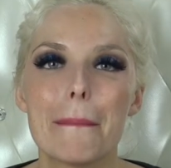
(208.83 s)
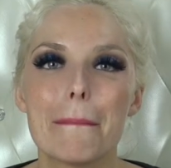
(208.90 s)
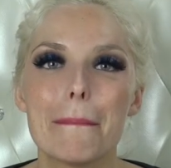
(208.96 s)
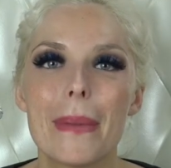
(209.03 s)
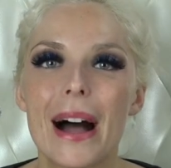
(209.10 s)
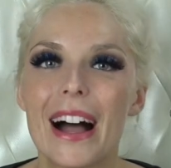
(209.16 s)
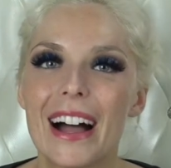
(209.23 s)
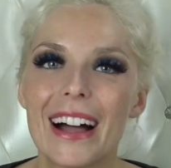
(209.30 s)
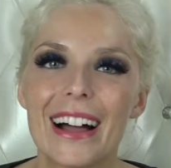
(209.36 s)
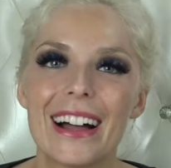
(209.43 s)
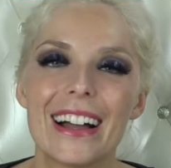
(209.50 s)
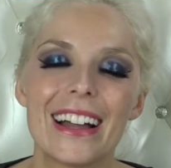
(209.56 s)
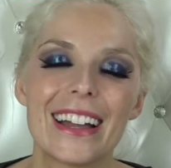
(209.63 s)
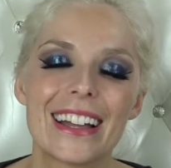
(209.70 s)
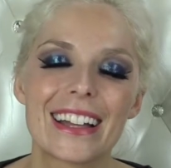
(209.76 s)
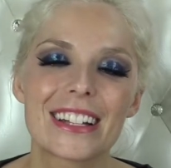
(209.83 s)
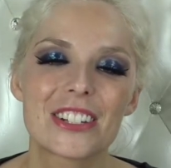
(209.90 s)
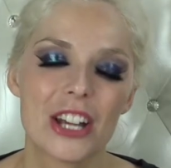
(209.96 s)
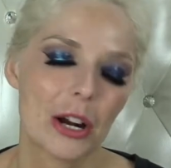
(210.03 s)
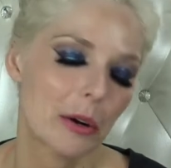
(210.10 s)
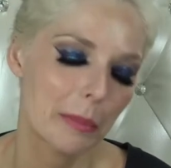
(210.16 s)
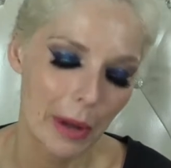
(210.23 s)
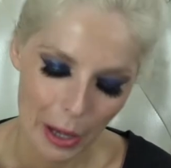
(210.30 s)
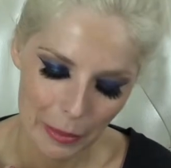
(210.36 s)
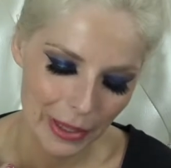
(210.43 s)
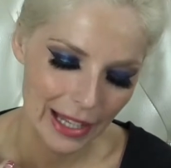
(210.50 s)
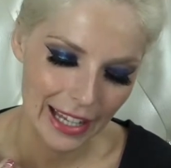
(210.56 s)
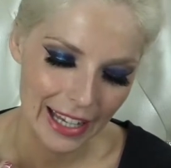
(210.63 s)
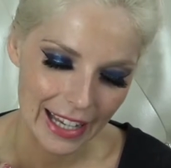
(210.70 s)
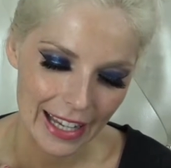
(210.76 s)
my Czech
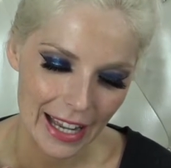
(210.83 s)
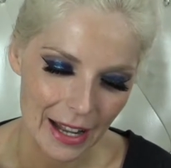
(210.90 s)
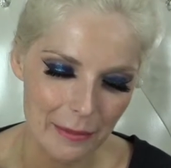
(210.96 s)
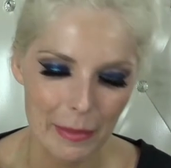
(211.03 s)
Republic,